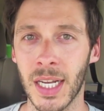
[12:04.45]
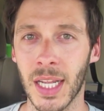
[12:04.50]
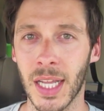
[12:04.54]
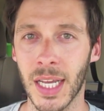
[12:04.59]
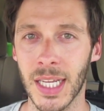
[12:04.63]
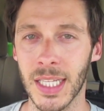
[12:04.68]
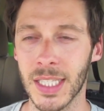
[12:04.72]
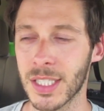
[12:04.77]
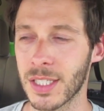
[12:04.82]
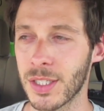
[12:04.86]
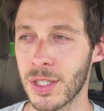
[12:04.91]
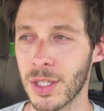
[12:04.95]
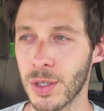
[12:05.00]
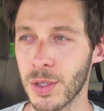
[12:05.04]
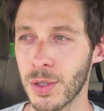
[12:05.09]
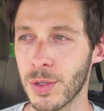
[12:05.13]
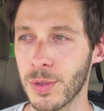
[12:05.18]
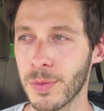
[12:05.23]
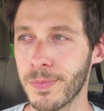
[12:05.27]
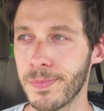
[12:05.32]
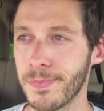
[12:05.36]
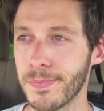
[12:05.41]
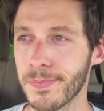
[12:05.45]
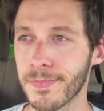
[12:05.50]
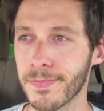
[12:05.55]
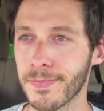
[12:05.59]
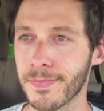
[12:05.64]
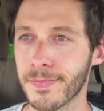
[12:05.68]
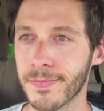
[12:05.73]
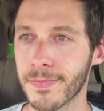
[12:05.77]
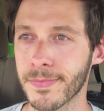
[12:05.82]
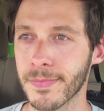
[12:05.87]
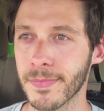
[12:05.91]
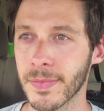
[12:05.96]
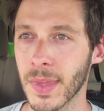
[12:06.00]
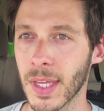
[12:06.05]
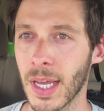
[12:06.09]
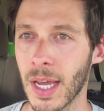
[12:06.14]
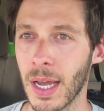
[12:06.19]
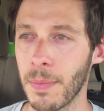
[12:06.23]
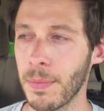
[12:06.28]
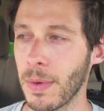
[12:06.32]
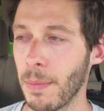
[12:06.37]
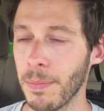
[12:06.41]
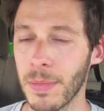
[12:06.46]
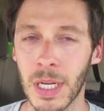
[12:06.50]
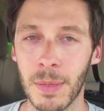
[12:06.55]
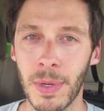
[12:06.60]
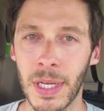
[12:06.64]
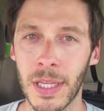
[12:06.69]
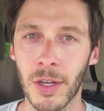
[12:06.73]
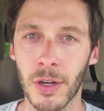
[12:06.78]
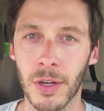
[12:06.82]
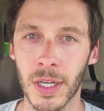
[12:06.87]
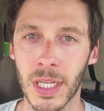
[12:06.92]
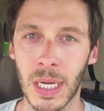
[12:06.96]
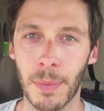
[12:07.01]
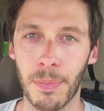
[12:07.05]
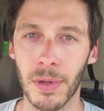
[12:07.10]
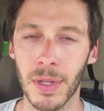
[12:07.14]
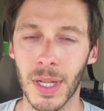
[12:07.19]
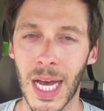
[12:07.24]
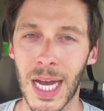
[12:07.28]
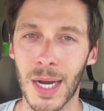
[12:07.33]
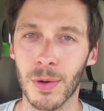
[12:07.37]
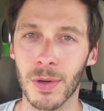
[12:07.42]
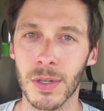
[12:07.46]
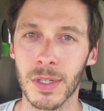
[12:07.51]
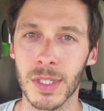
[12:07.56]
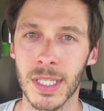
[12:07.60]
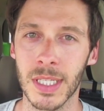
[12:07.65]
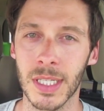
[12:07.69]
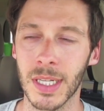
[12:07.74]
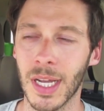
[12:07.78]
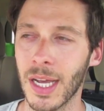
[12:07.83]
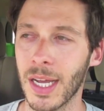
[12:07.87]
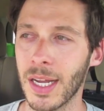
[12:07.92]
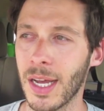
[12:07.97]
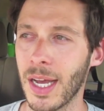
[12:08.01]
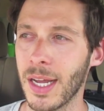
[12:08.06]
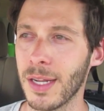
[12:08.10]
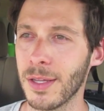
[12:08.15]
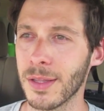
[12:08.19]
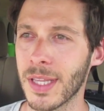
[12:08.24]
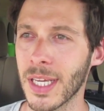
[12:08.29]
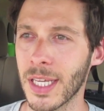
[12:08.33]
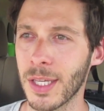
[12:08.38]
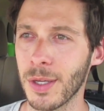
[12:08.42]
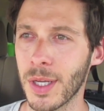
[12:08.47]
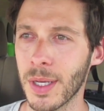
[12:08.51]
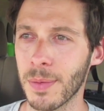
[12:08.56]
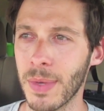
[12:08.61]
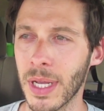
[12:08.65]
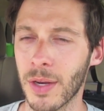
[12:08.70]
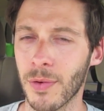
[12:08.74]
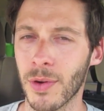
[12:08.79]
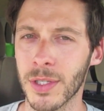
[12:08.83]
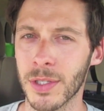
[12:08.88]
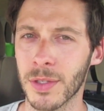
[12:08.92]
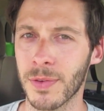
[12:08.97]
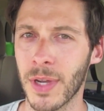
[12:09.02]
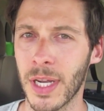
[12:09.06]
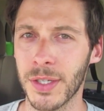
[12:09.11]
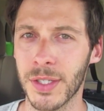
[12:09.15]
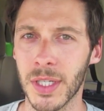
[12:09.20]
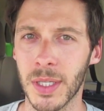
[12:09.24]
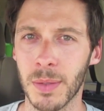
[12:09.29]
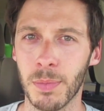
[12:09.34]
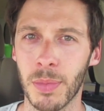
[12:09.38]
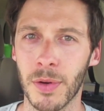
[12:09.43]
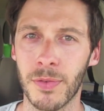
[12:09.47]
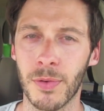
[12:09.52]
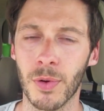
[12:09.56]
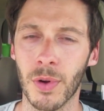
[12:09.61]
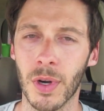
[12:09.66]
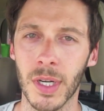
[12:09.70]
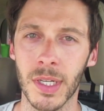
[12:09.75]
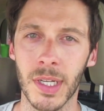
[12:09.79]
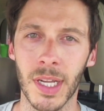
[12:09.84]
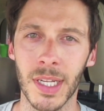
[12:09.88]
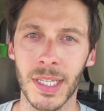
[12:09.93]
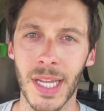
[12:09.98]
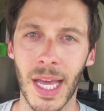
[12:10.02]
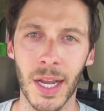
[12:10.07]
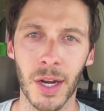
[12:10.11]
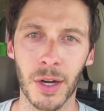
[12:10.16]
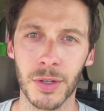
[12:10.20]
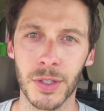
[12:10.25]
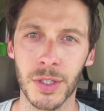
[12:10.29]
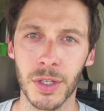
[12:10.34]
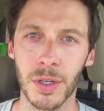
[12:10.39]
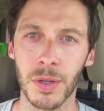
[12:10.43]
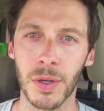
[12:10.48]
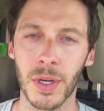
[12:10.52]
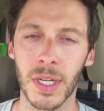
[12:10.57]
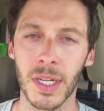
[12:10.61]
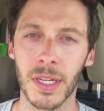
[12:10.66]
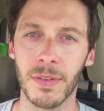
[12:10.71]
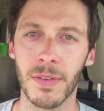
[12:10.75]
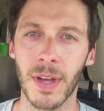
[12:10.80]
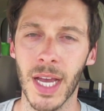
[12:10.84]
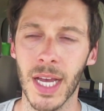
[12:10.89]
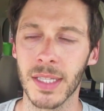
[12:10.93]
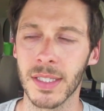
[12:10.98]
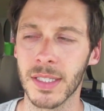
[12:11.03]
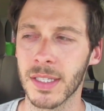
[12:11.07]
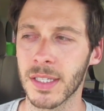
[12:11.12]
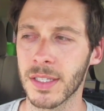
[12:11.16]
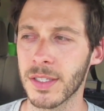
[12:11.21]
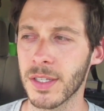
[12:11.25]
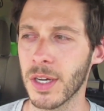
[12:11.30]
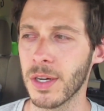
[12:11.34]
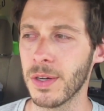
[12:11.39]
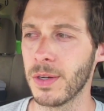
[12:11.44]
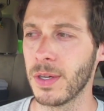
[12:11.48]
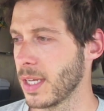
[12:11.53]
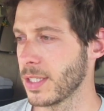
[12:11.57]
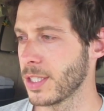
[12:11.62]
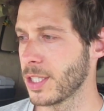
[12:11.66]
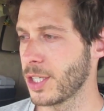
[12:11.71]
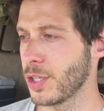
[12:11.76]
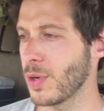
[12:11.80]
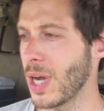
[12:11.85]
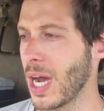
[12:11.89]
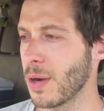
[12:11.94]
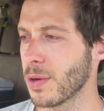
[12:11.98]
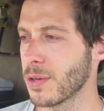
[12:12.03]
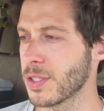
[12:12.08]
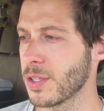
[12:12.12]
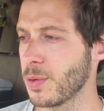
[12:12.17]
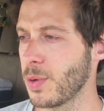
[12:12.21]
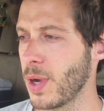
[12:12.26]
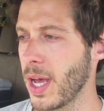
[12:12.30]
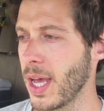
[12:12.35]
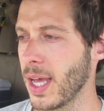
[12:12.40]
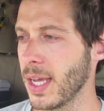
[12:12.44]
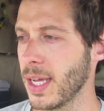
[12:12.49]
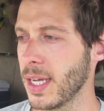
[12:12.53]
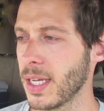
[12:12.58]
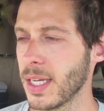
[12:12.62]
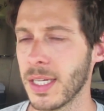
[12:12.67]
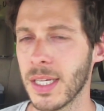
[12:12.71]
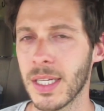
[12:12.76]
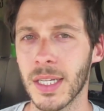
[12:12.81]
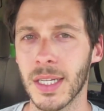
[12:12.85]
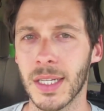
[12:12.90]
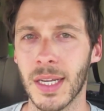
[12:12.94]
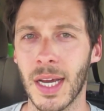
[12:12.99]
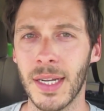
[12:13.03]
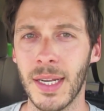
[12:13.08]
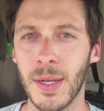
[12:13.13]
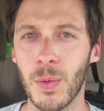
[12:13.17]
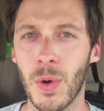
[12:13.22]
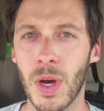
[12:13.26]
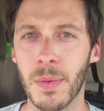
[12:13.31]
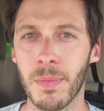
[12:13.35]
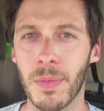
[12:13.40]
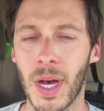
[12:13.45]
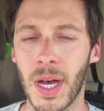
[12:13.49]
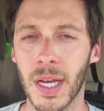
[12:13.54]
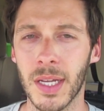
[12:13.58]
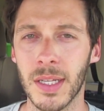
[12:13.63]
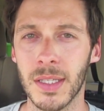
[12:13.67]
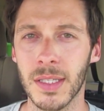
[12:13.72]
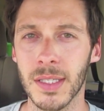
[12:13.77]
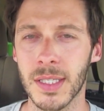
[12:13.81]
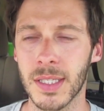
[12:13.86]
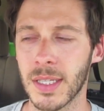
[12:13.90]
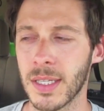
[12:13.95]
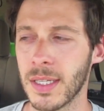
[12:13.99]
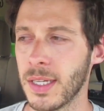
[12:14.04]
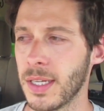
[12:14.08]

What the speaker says: Like, I'm going to be there in a couple hours, and I don't think you can make a reservation before a day or two in advance. So it's 2 hours away, 91 miles.